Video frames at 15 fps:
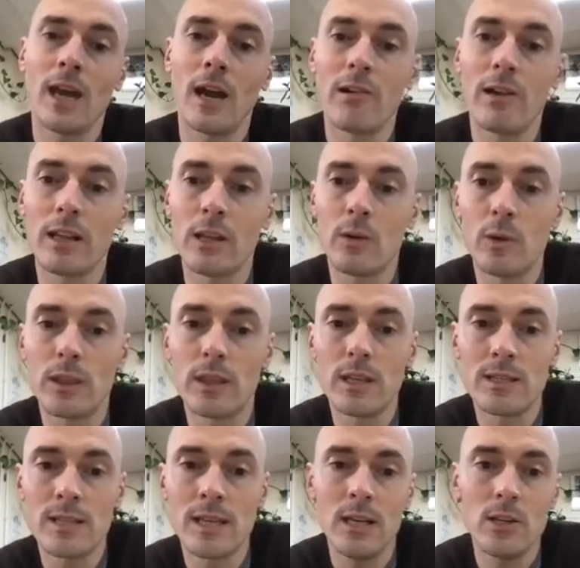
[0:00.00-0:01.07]
directly with the
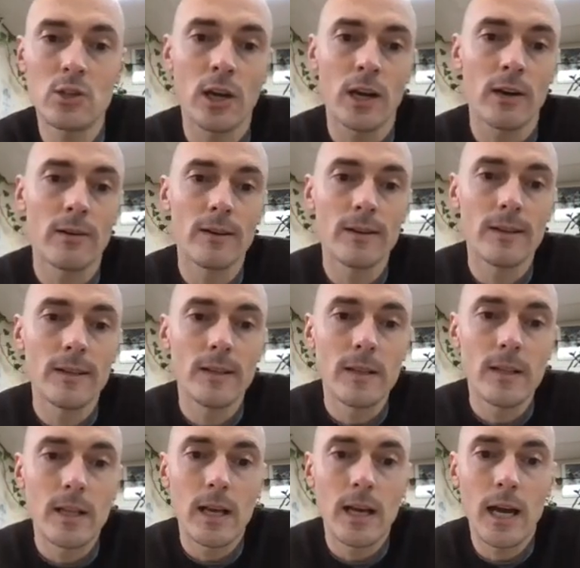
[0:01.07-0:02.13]
teacher.
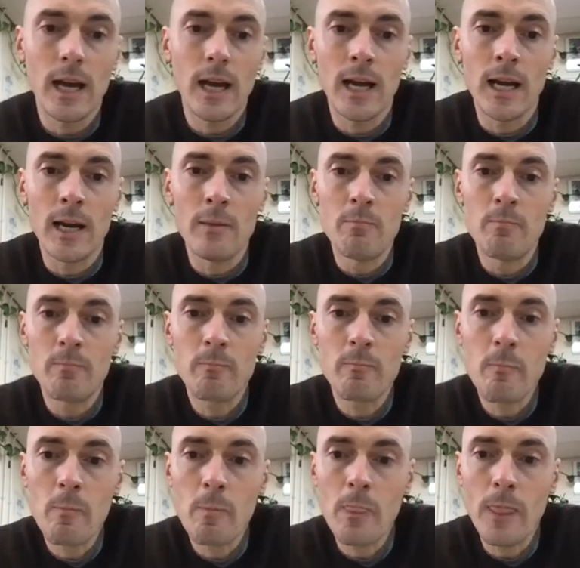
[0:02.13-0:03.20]
And
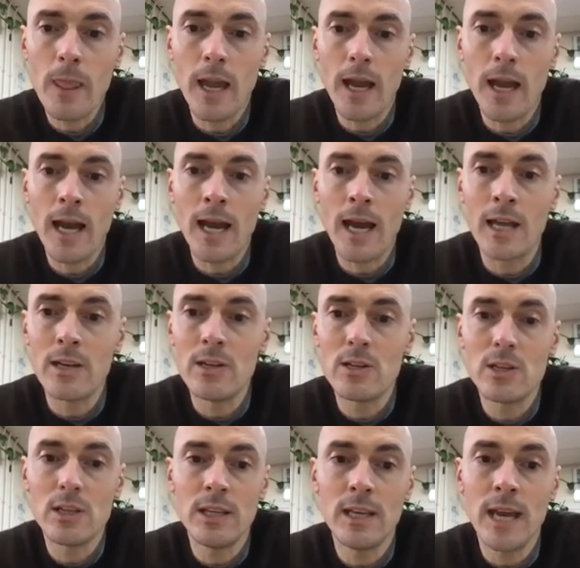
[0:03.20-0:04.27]

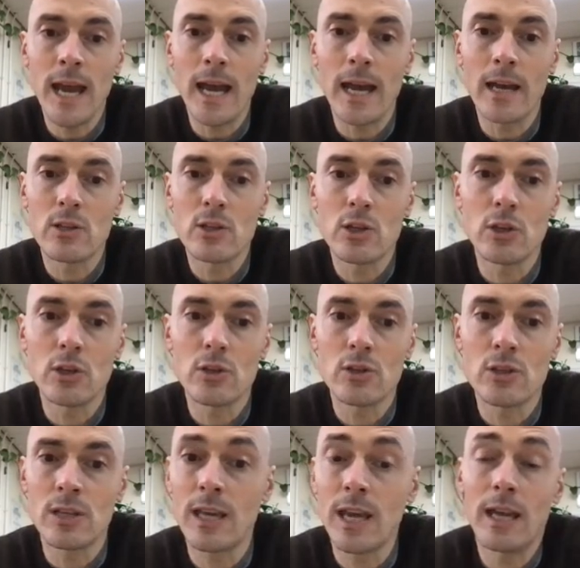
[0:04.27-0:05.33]
yeah,
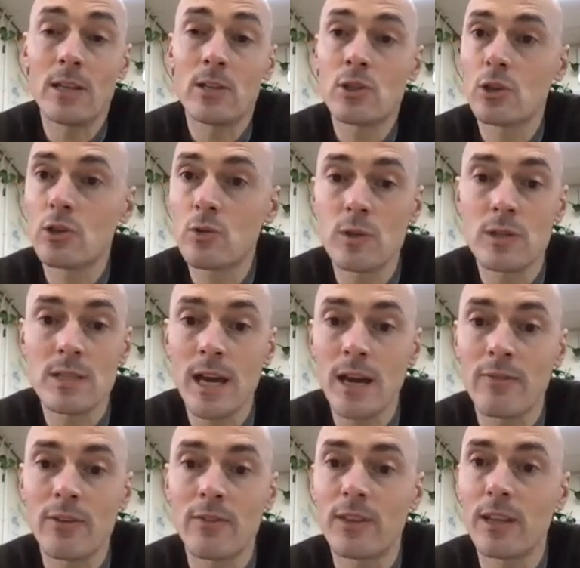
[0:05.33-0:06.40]
to get in touch with
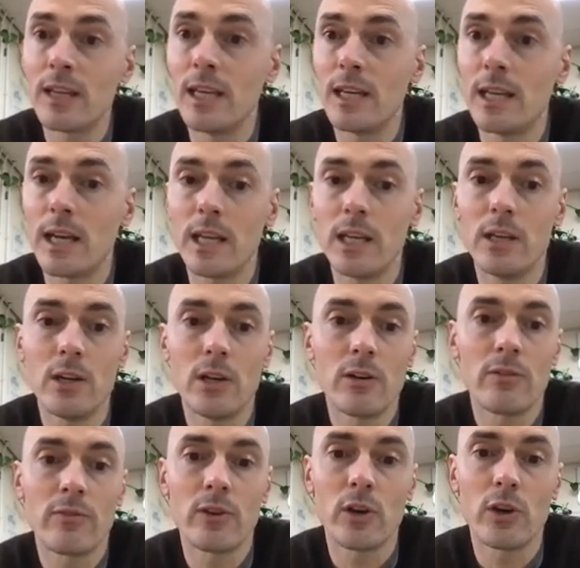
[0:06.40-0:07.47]
staff if they need any
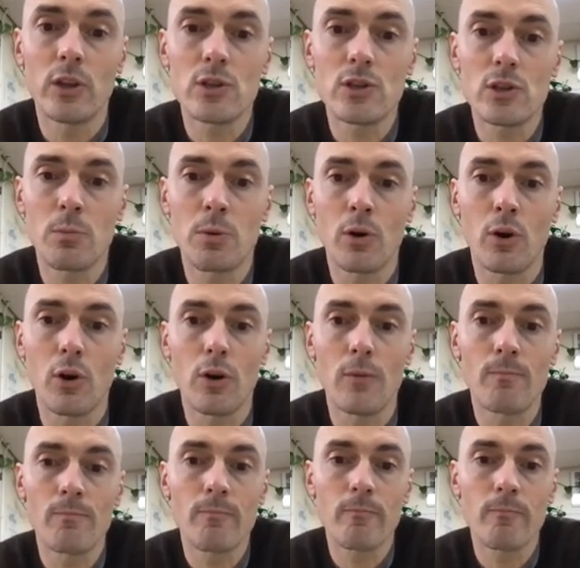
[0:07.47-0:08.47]
further support.